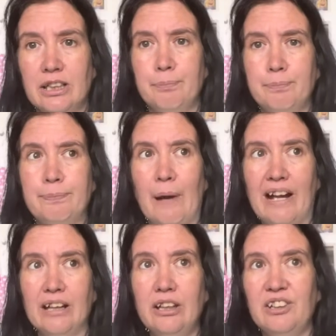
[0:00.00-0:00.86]
a
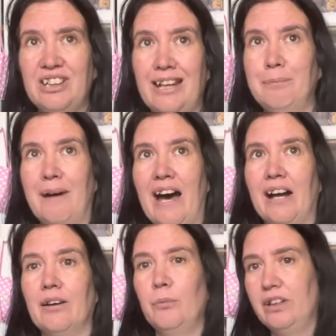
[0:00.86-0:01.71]
brand new shape
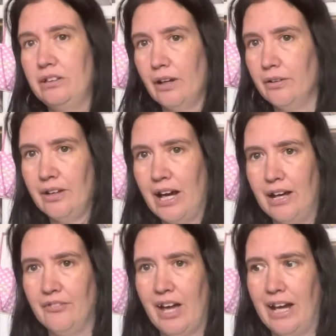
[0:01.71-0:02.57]
bag we don't
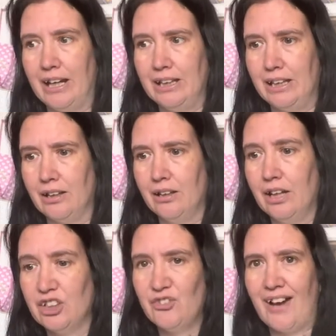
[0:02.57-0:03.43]
have anything
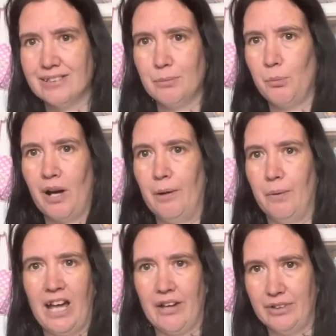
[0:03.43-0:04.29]
as far as i'm aware
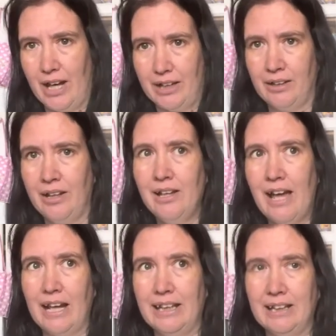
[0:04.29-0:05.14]
we haven't had
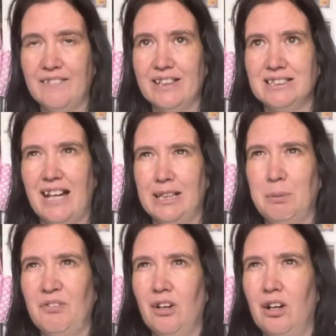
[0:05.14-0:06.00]
anything of this size
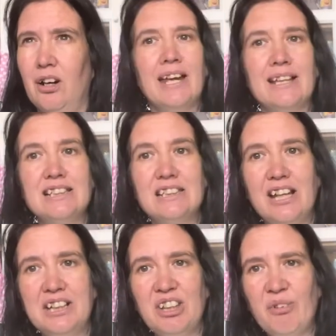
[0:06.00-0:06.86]
before it's
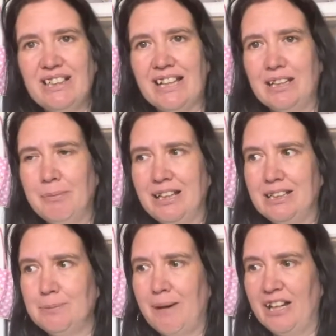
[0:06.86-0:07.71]
33
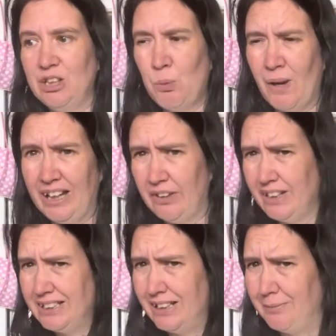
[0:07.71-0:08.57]
centimeters by
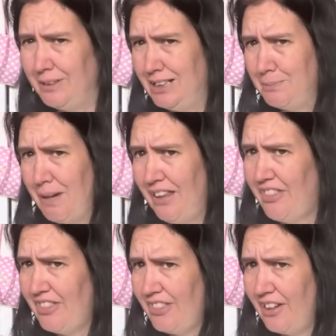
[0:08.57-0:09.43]
23 centimeters by
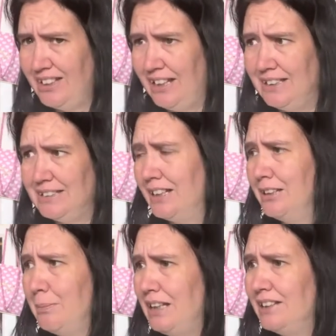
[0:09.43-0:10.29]
13
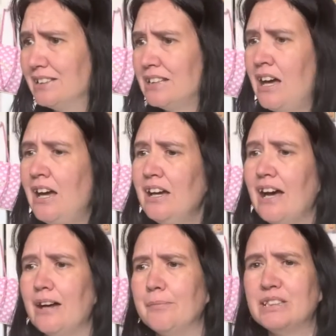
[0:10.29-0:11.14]
centimeters
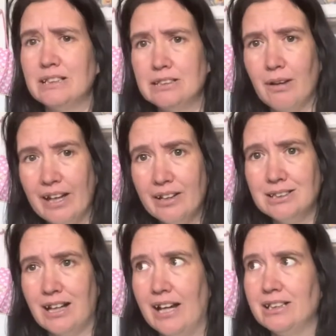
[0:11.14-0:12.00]
um so it's quite a good
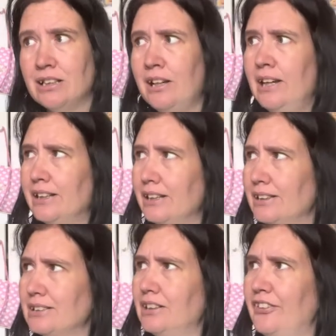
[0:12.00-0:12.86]
size i think
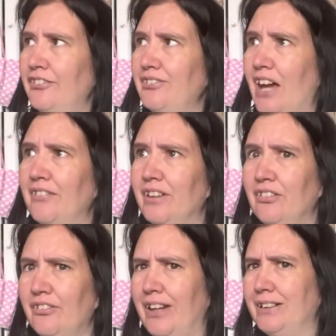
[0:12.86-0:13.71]
that's gonna definitely
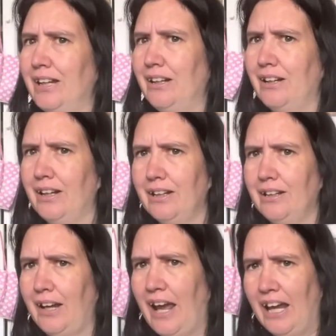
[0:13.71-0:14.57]
fit in like
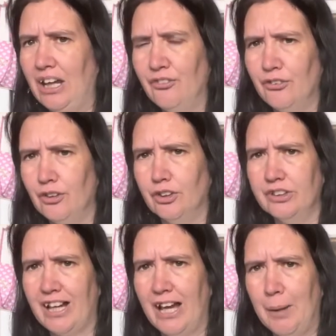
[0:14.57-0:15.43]
an a4
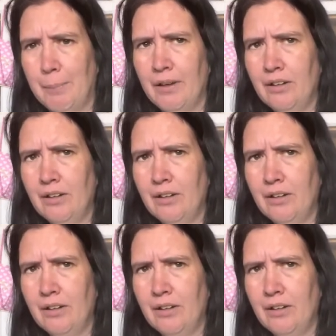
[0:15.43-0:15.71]
type